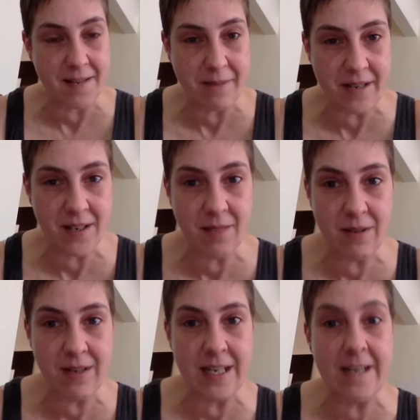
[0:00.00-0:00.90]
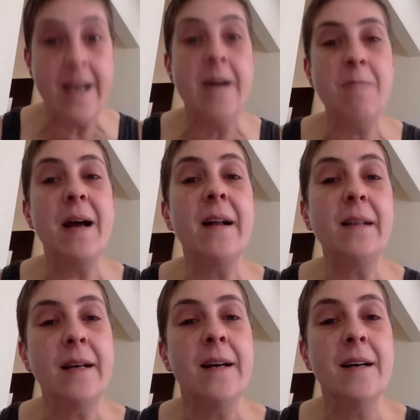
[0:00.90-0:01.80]
of the men's community,
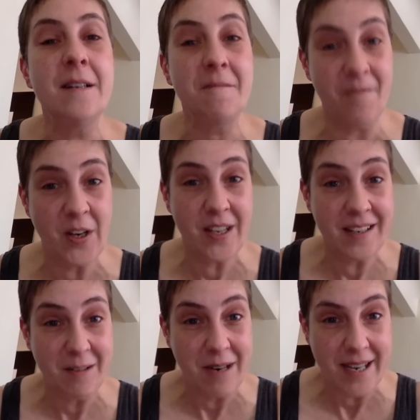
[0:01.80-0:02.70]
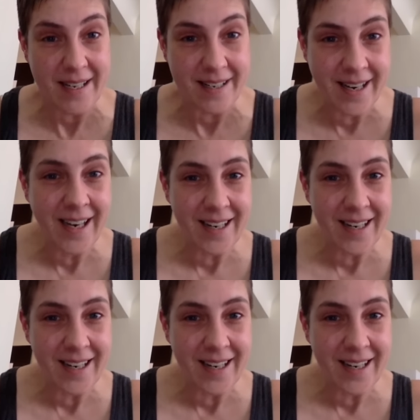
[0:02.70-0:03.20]
well, fucking go ahead.